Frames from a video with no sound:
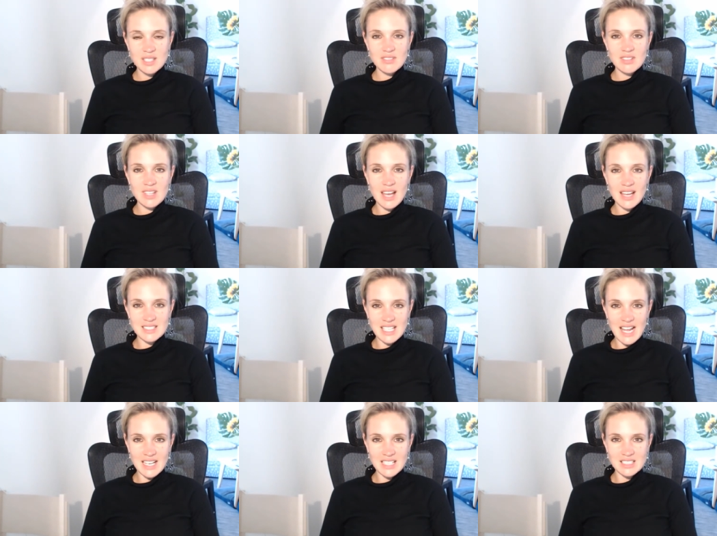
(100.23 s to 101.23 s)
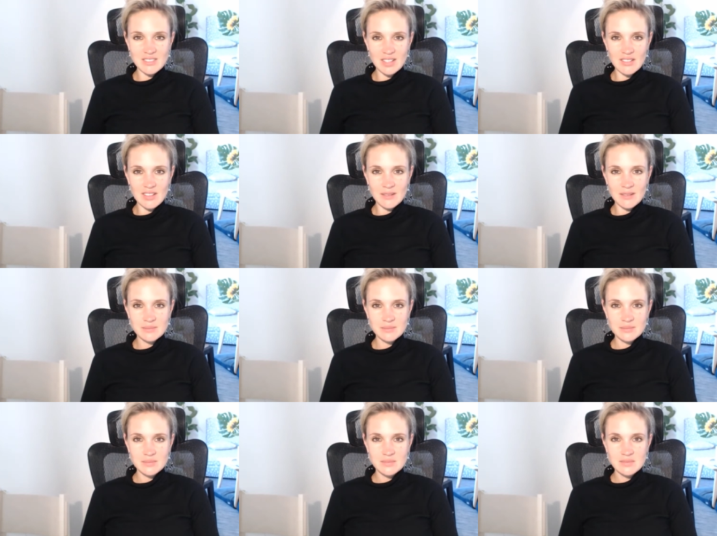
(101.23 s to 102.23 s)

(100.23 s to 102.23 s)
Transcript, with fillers: But even that is an act of giving.